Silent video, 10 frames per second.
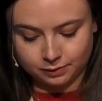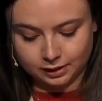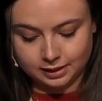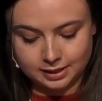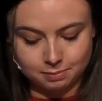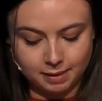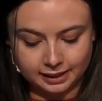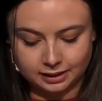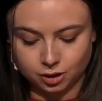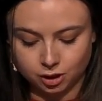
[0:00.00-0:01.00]
This is
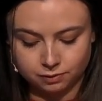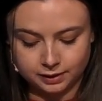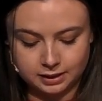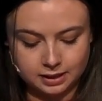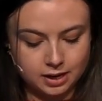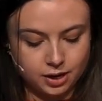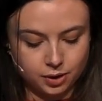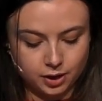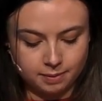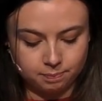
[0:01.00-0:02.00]
Megan Colvin,
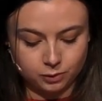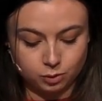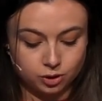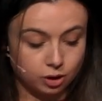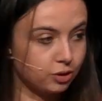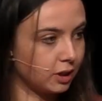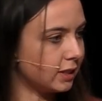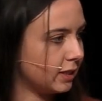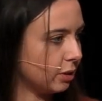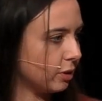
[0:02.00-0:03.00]
who's also had to
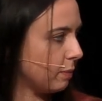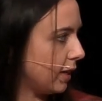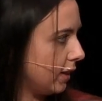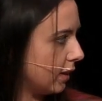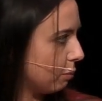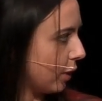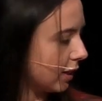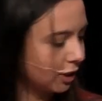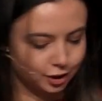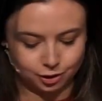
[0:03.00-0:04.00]
deal with many
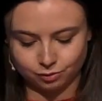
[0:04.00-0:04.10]
impractical